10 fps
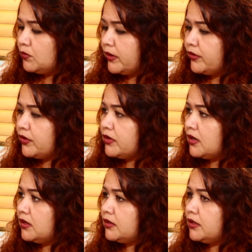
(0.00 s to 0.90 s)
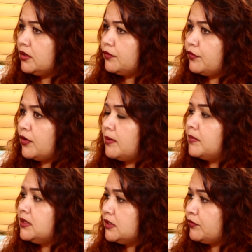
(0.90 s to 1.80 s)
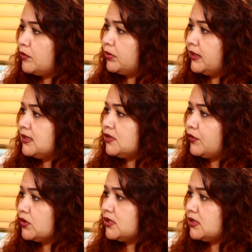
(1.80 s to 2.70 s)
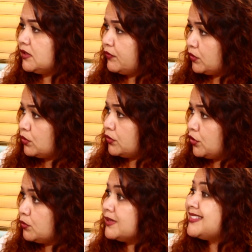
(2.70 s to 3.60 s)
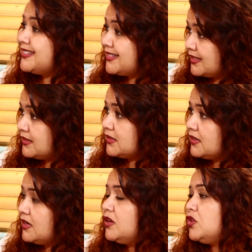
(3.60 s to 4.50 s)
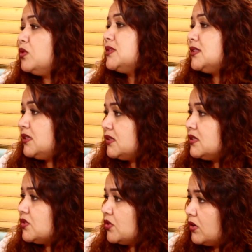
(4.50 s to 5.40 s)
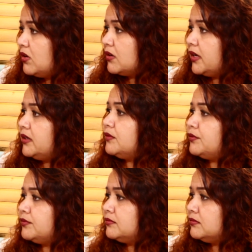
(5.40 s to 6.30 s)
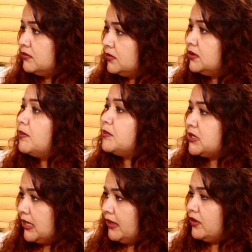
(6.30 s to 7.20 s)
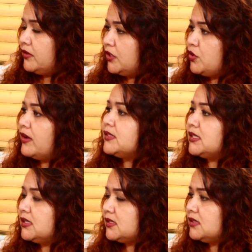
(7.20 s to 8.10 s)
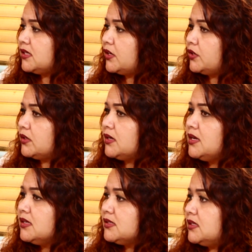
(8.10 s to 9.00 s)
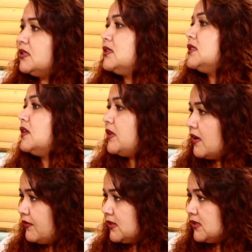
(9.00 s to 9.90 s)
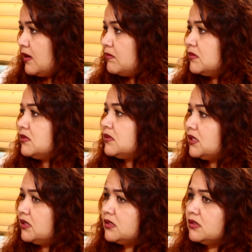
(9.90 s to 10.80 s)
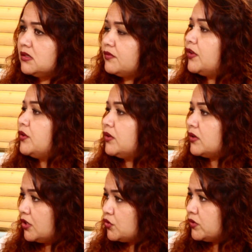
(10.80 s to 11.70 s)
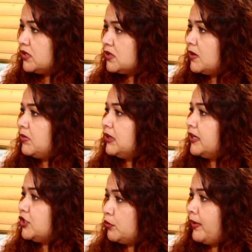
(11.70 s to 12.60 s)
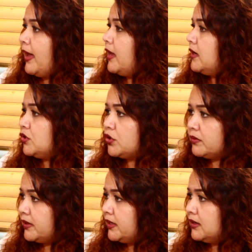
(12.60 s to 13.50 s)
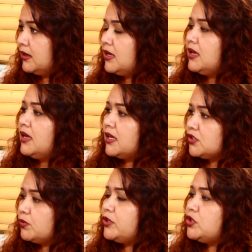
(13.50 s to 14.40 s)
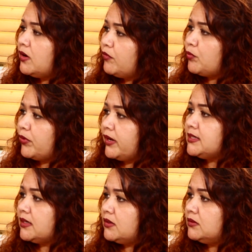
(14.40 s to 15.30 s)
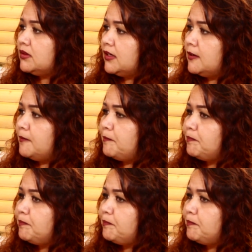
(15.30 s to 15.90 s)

whether or not they're from a different place versus if they're U.S. citizens. U.S. citizens are all kind of lumped together, and then you have citizens that are citizens of the FSM, citizens of other countries, maybe like Japan, Korea, and so we do have a breakdown. Um,